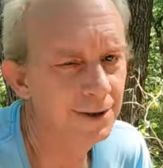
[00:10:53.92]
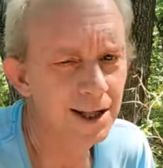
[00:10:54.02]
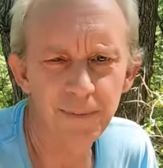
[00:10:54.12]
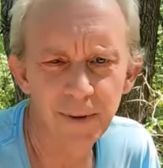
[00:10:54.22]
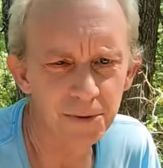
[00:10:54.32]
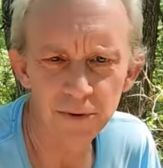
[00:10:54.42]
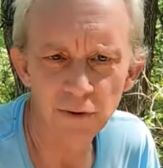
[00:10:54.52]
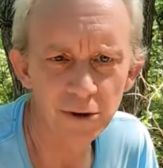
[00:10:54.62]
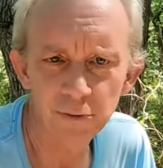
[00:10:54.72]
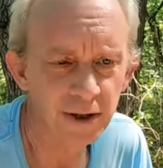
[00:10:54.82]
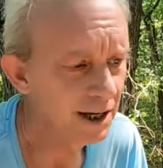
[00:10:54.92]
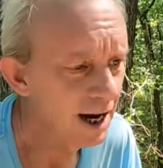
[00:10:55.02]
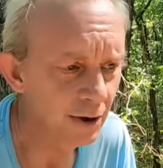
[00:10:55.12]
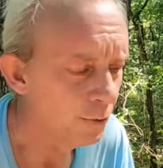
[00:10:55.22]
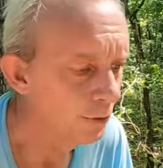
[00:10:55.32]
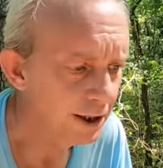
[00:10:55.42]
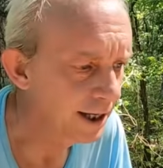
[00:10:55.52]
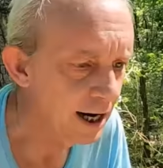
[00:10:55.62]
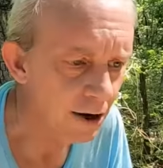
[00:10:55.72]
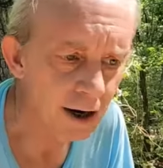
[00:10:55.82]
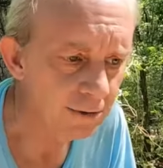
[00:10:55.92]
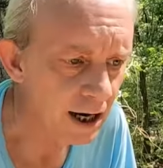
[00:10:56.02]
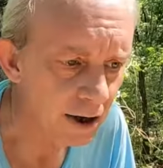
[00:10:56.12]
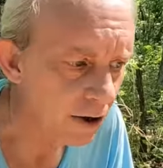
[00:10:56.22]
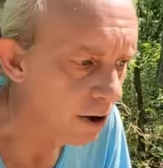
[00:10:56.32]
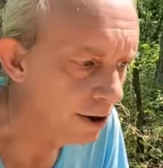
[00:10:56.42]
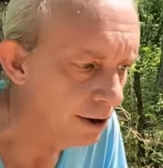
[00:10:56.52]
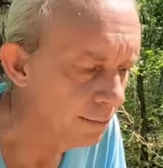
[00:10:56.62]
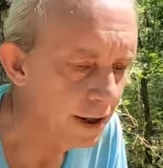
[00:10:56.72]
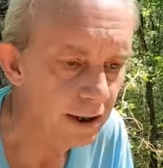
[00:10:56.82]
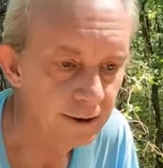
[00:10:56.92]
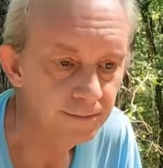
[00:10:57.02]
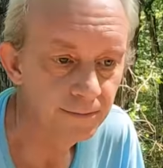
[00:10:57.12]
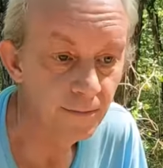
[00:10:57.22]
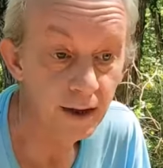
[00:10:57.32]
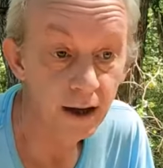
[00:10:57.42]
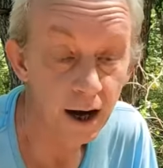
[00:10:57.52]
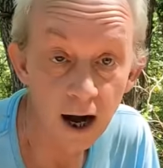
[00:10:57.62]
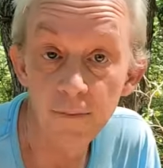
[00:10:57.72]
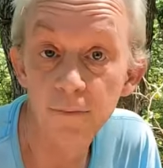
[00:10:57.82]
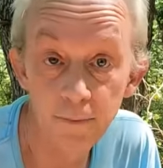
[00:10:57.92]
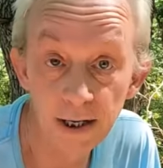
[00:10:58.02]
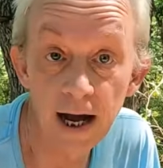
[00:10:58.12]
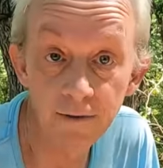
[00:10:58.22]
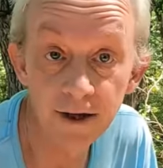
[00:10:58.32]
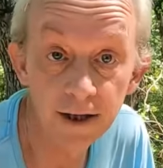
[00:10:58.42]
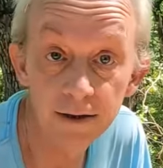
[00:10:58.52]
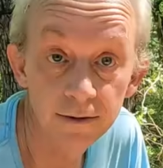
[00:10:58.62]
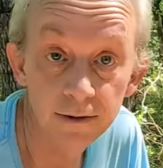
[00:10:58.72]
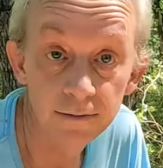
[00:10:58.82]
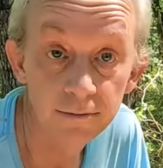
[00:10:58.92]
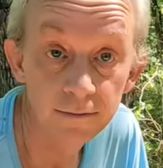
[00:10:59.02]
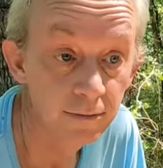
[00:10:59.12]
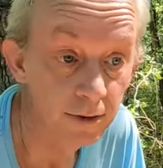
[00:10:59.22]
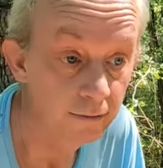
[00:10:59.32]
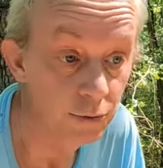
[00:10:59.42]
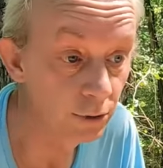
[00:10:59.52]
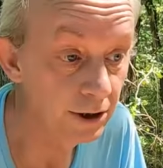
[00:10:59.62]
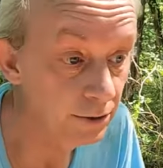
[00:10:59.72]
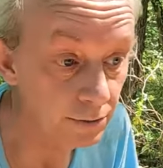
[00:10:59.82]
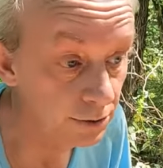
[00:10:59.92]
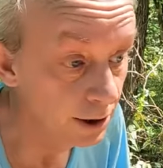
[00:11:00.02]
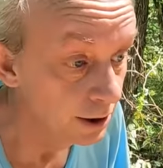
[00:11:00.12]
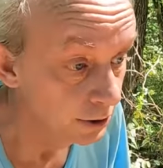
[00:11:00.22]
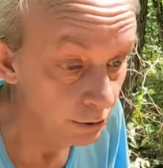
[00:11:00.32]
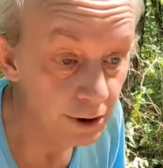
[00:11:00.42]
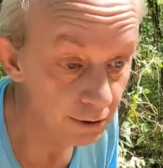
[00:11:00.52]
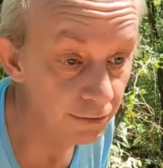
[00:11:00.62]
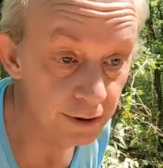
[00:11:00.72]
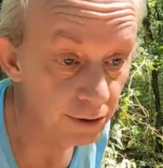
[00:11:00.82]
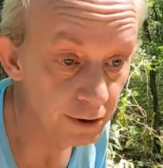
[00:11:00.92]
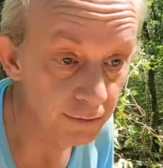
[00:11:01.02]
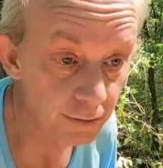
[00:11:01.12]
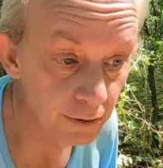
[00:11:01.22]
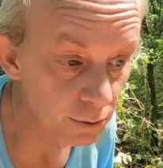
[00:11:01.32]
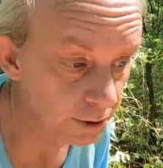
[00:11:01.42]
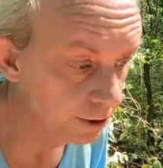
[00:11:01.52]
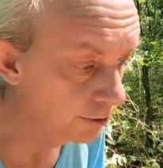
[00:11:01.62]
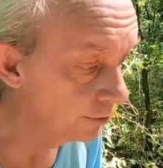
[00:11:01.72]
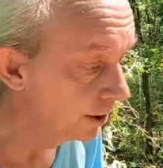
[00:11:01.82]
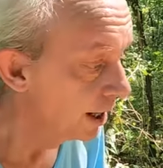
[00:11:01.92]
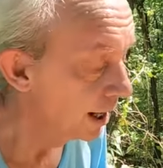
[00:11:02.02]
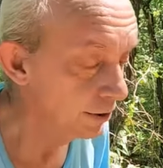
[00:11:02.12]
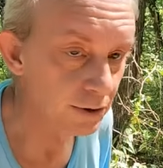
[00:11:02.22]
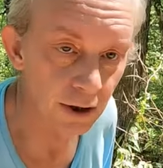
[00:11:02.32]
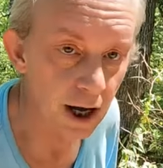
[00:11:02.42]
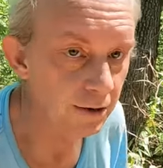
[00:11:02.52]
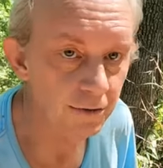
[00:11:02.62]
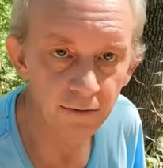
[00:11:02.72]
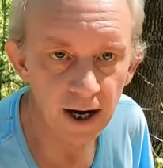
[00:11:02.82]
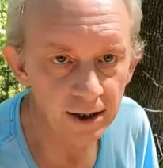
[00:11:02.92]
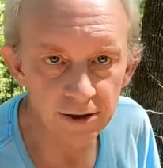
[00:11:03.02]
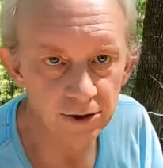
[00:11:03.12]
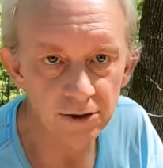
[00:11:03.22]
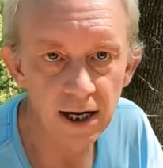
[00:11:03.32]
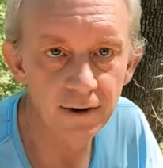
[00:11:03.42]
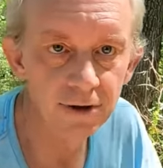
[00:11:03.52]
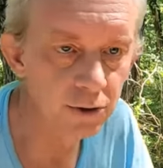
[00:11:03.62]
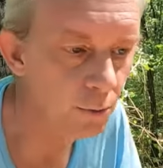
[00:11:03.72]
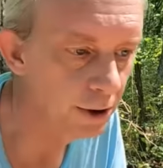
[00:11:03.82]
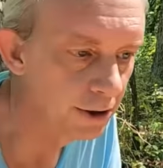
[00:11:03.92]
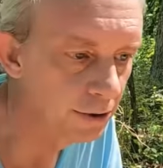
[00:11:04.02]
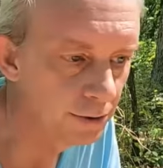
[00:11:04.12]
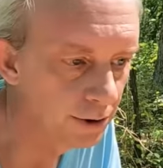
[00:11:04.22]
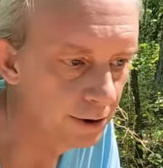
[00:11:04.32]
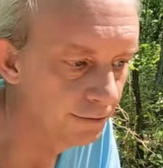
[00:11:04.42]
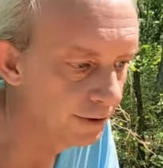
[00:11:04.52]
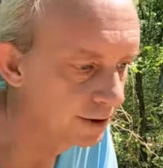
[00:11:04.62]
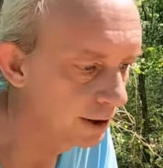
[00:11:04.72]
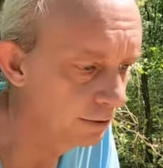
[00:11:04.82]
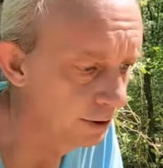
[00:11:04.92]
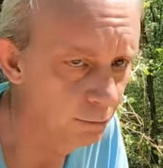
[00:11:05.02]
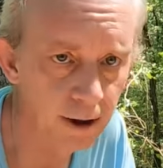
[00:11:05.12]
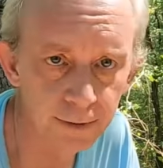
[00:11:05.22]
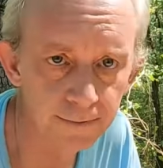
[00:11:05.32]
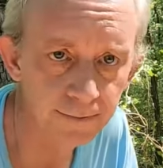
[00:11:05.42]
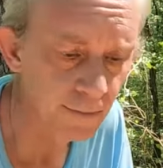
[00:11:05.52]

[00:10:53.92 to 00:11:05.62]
A lot of people don't agree with me, and I don't really care. I'm tired of arguing about it. I'm a big advocate of .22s. You can defend yourself with a .22, and there's a lot of advantages to having a .22 as a defense weapon,